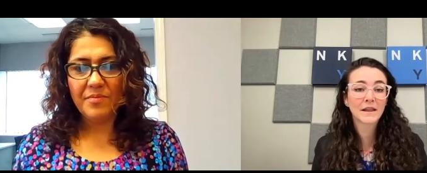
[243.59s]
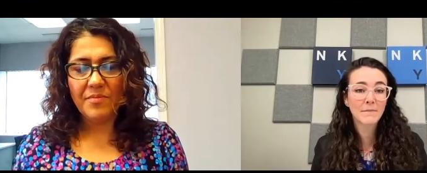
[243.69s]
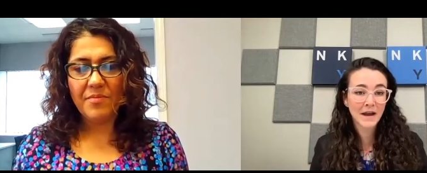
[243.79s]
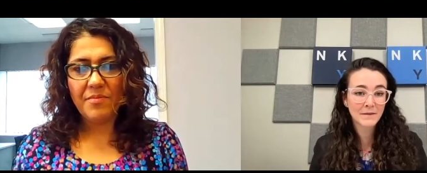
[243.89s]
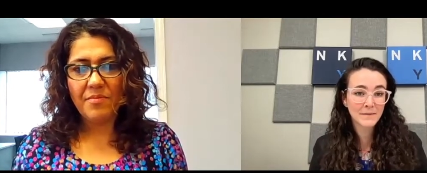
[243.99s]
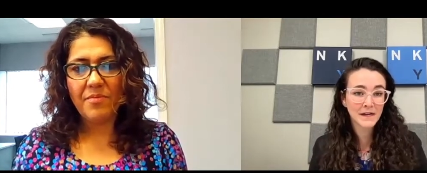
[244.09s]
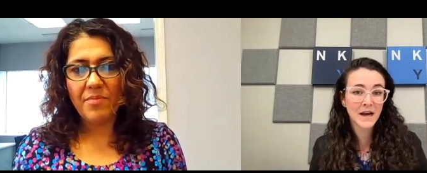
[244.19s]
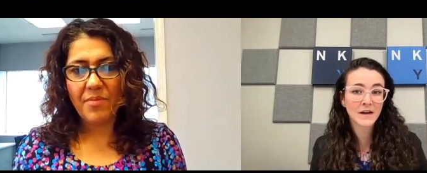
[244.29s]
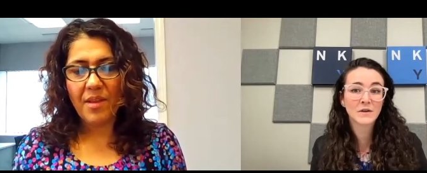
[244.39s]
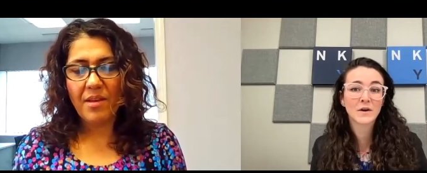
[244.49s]
Speaker 1: La Mega
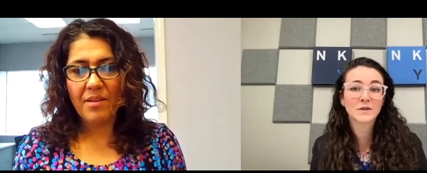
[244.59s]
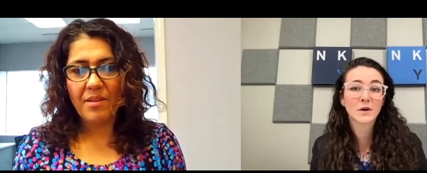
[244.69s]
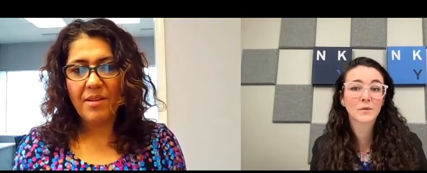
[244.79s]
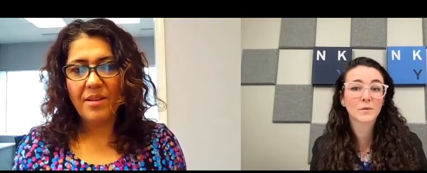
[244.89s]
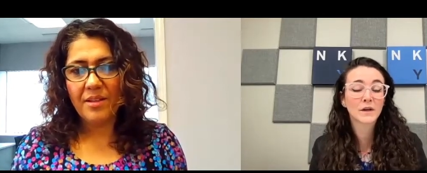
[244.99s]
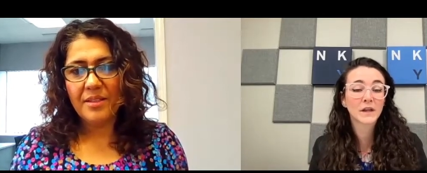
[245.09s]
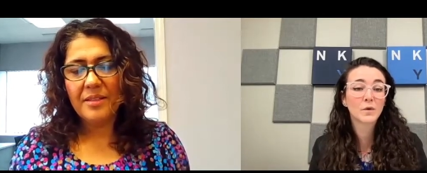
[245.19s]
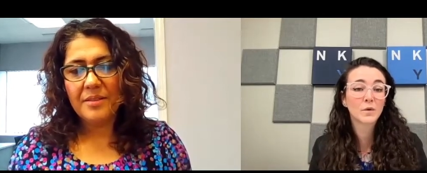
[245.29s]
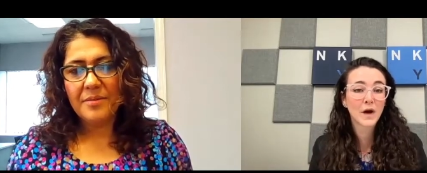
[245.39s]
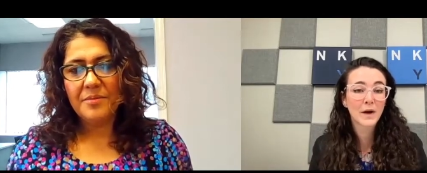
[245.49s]
Media. You guys are a really
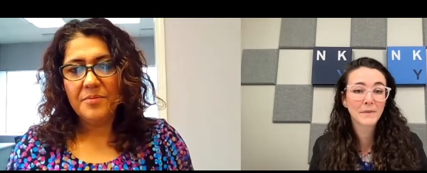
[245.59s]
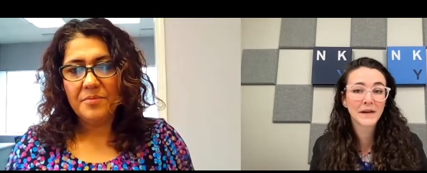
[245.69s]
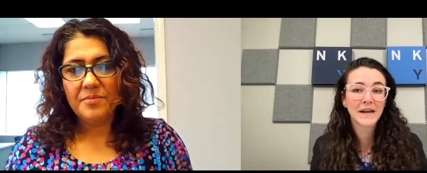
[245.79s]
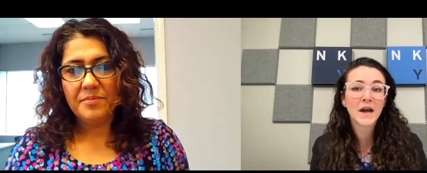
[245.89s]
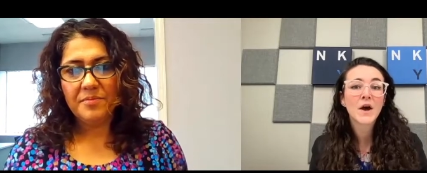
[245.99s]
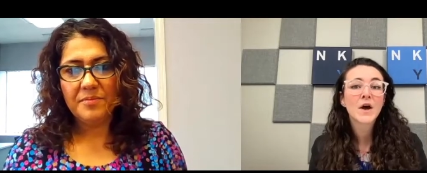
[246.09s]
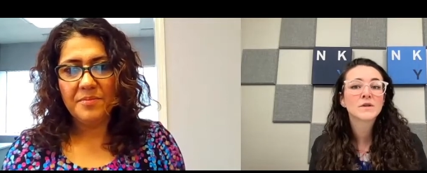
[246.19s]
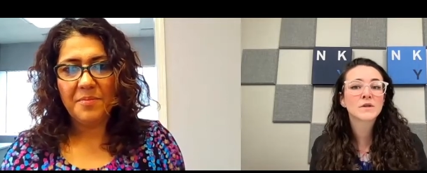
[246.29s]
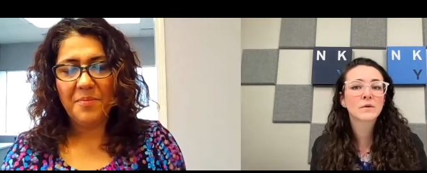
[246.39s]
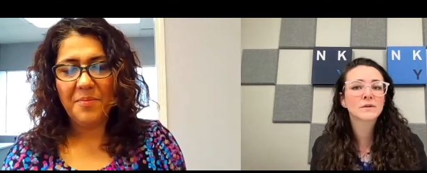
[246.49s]
cool company.
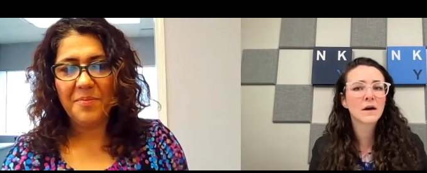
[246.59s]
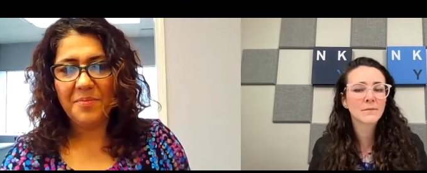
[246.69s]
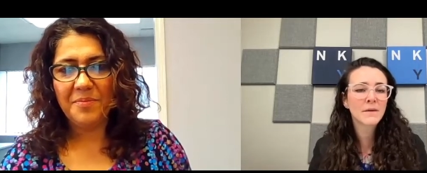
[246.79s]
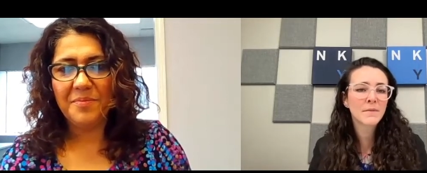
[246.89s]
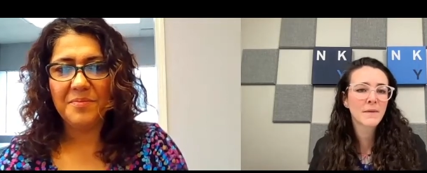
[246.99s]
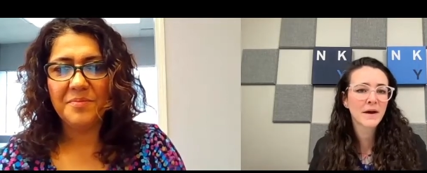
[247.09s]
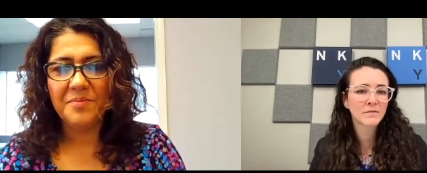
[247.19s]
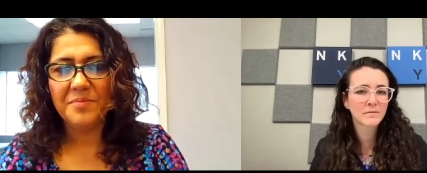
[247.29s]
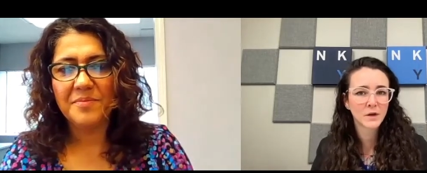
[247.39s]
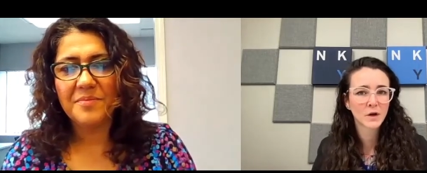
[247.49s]
So tell me a bit about uh,
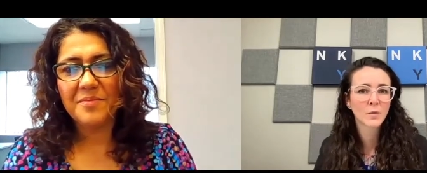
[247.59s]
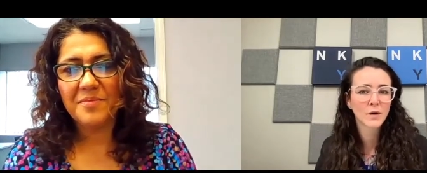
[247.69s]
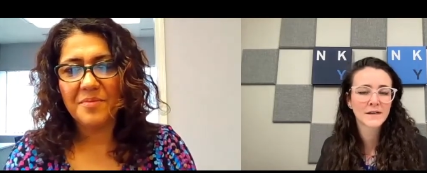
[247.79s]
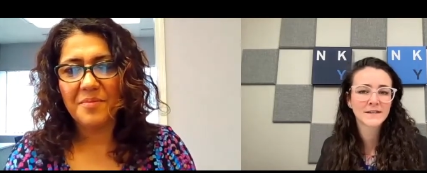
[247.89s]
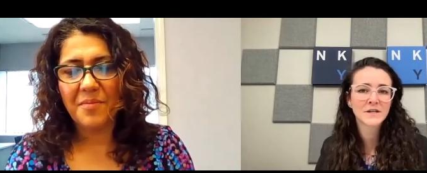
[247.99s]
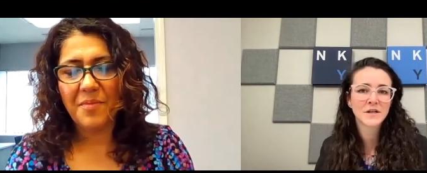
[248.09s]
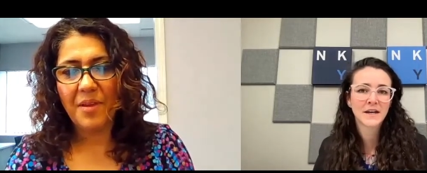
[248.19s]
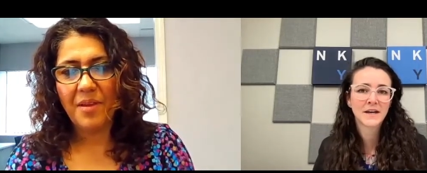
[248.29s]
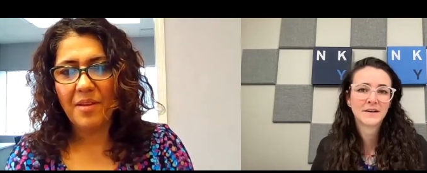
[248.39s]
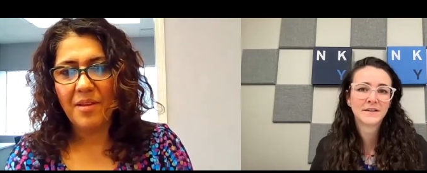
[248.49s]
your
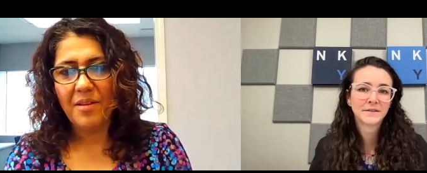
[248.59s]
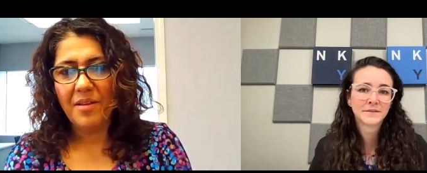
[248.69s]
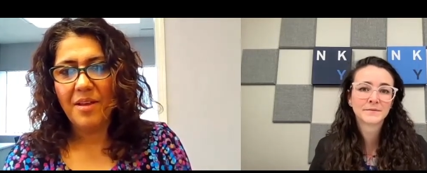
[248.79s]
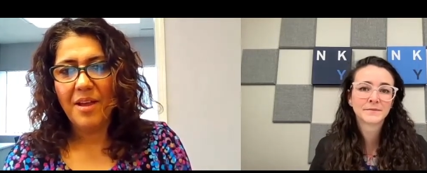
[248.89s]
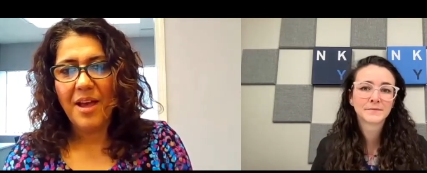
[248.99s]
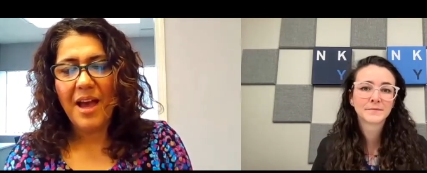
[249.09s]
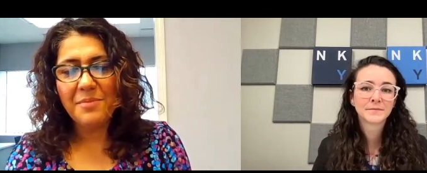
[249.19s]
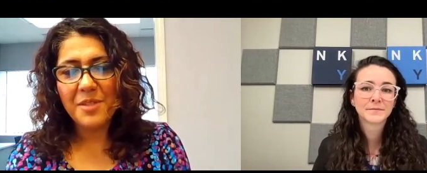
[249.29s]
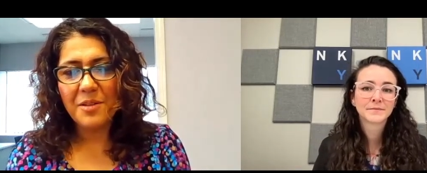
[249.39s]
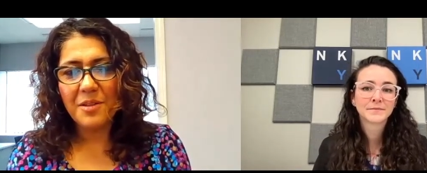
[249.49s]
organization.
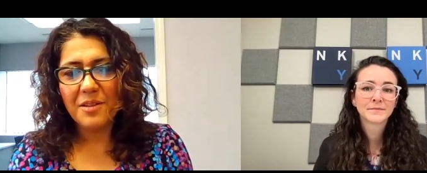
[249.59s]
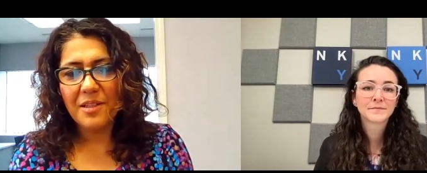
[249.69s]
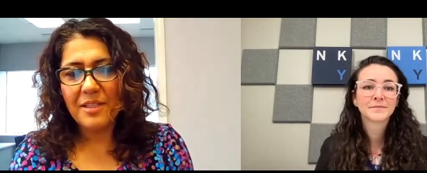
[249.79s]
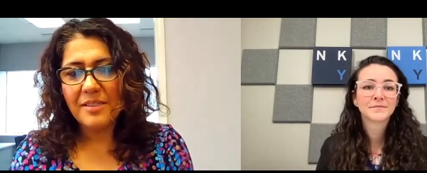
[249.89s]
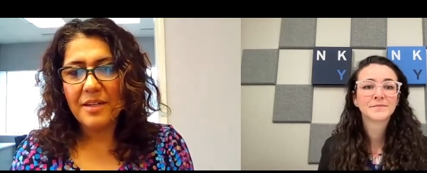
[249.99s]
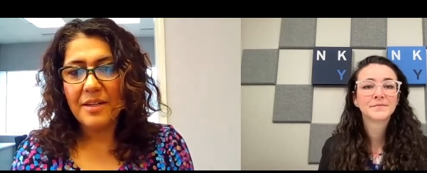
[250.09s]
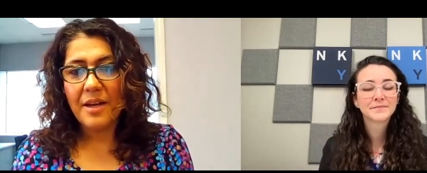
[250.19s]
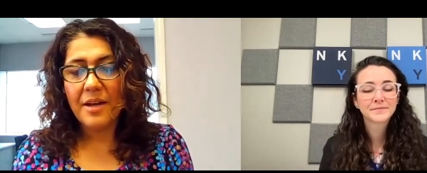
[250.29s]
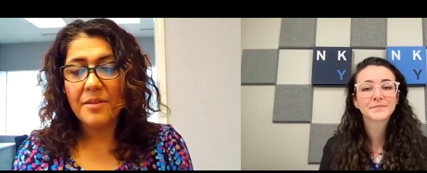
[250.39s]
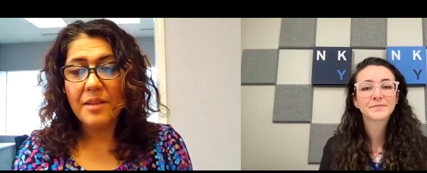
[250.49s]
Speaker 2: Absolutely,
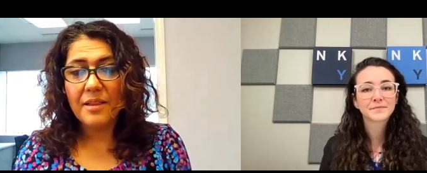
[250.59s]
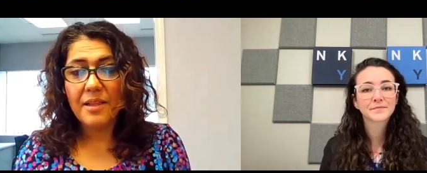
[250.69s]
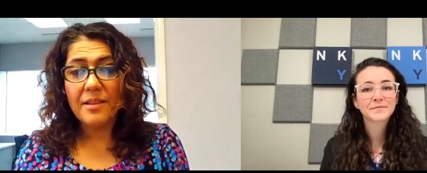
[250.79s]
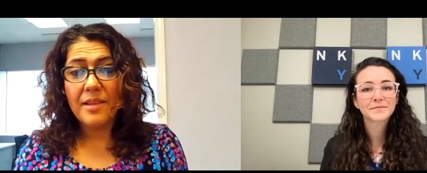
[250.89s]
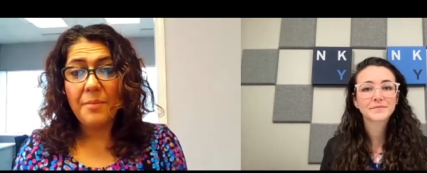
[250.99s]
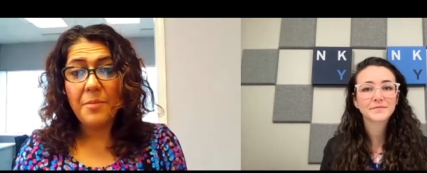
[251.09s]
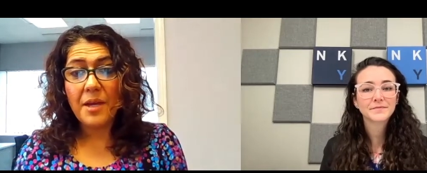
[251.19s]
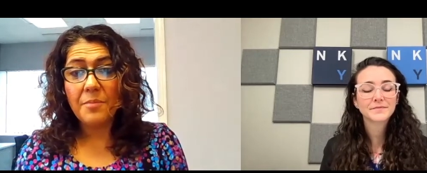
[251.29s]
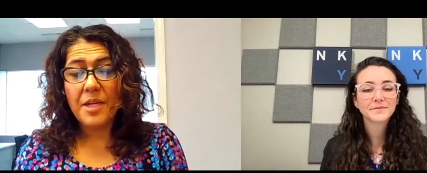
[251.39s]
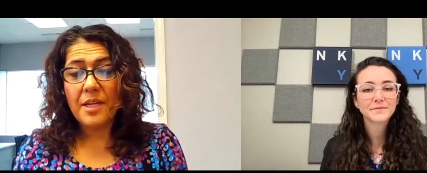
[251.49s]
Sarah. La
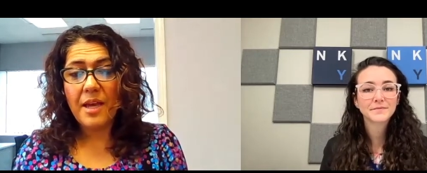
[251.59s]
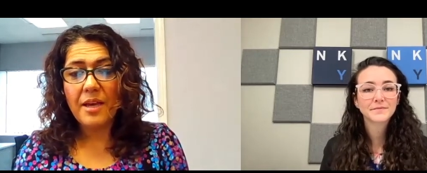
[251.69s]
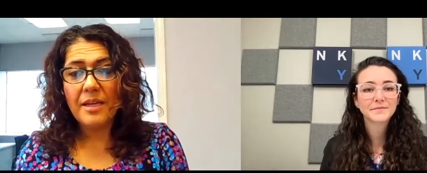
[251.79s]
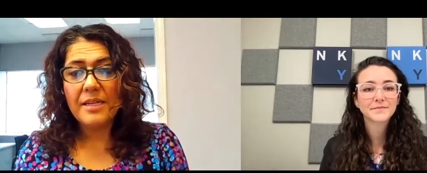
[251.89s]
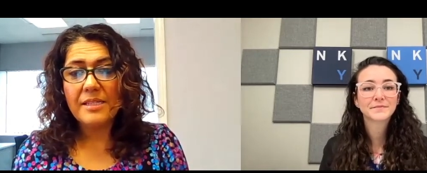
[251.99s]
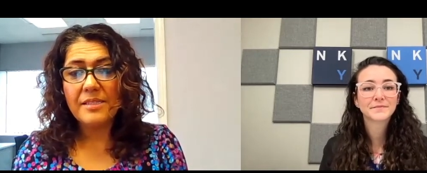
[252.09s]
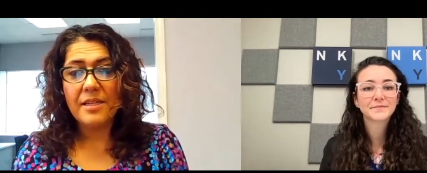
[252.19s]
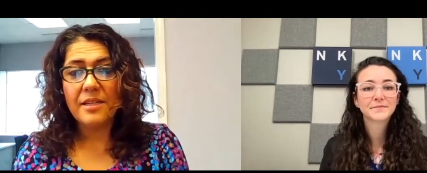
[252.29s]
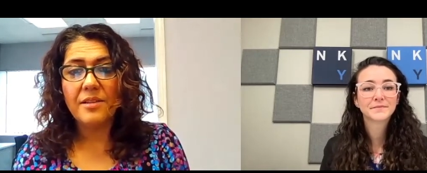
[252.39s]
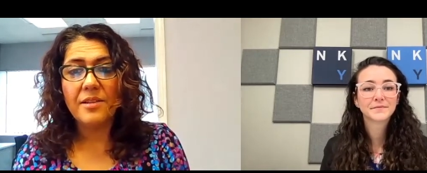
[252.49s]
Mega Media is
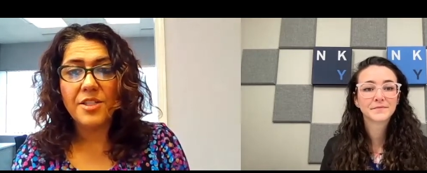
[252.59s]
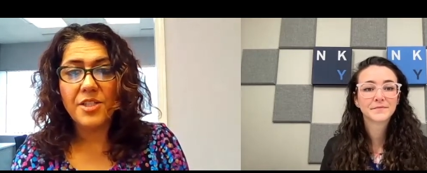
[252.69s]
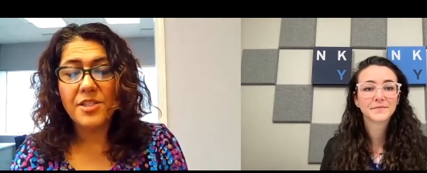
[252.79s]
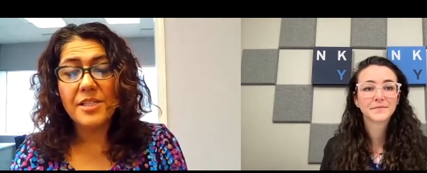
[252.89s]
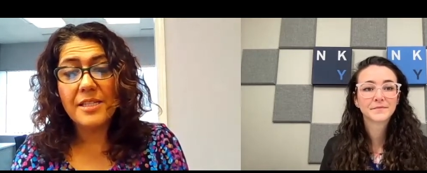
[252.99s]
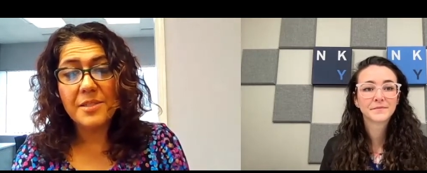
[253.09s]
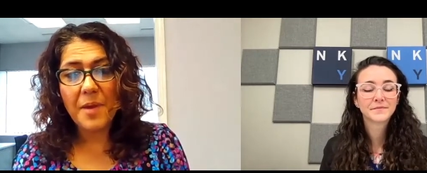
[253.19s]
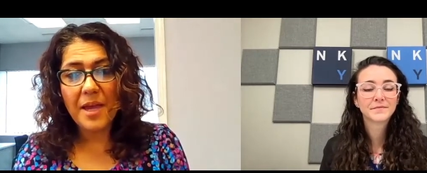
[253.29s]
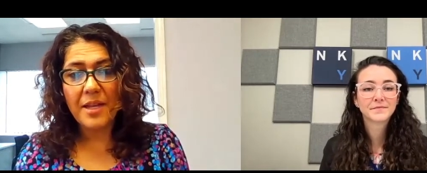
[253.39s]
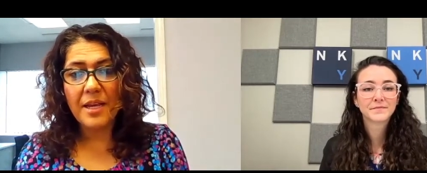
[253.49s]
the largest
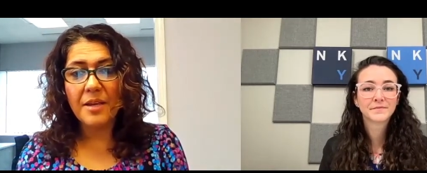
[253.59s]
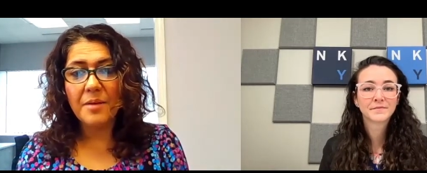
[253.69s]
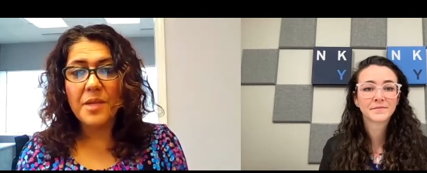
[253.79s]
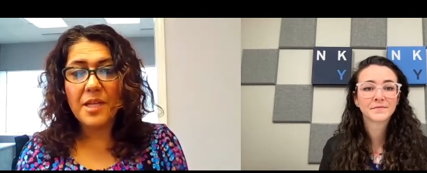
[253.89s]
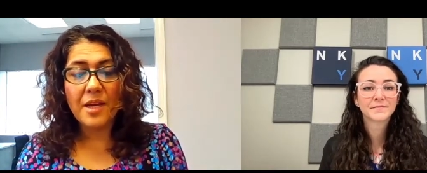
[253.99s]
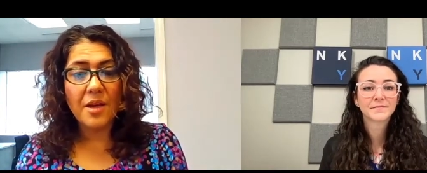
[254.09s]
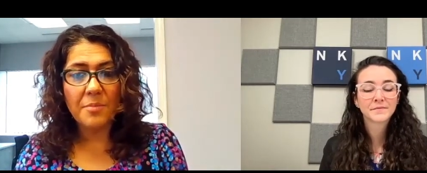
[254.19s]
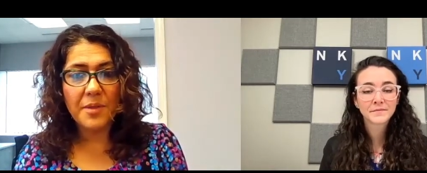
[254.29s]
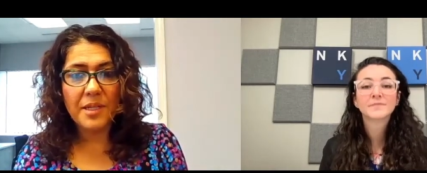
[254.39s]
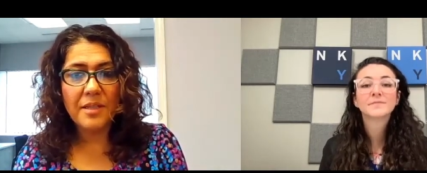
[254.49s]
Hispanic media
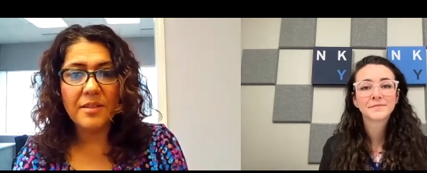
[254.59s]
company